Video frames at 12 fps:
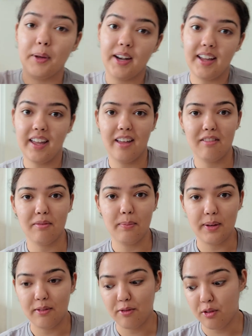but I haven't
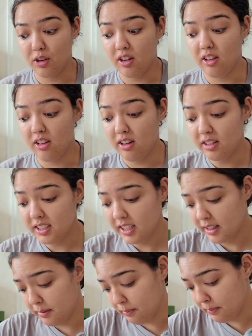been for a long
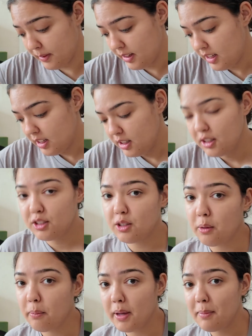time.
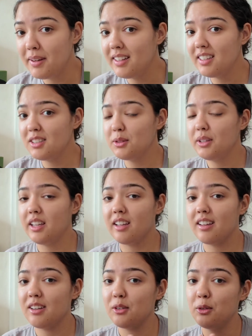So maybe this
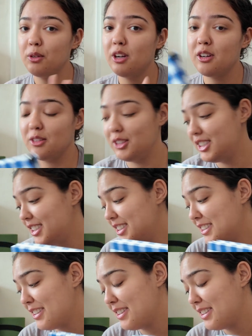week, who knows?